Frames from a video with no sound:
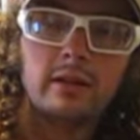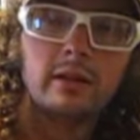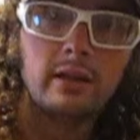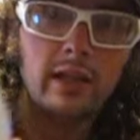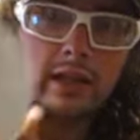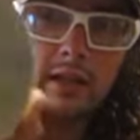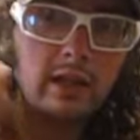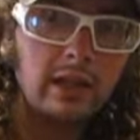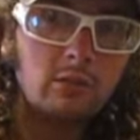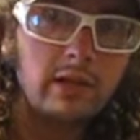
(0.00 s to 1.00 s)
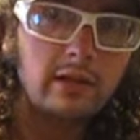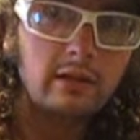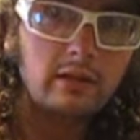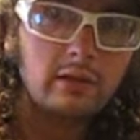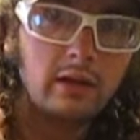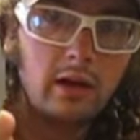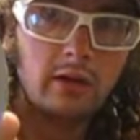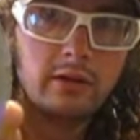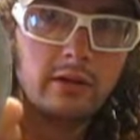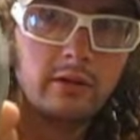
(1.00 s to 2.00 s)
liquid
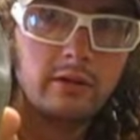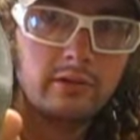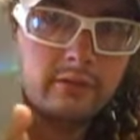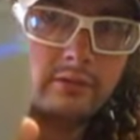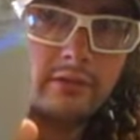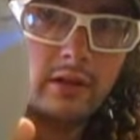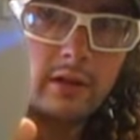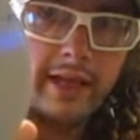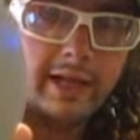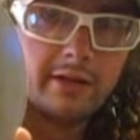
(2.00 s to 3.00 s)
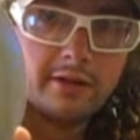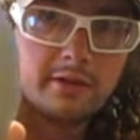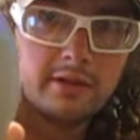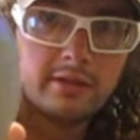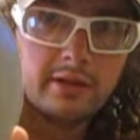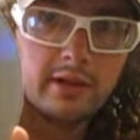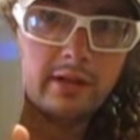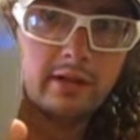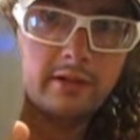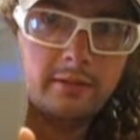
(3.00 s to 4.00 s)
under the layers.
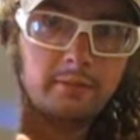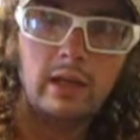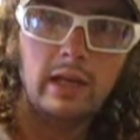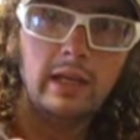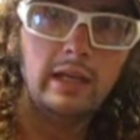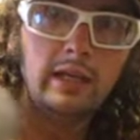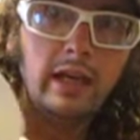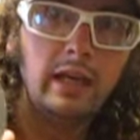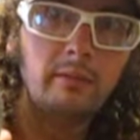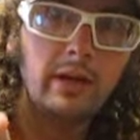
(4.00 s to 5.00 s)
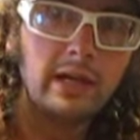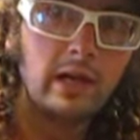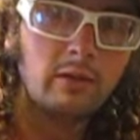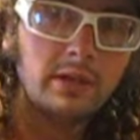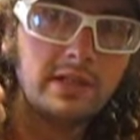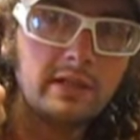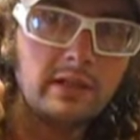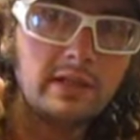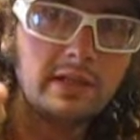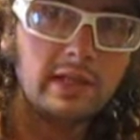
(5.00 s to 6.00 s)
A game I got
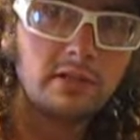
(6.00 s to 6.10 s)
recently, Saints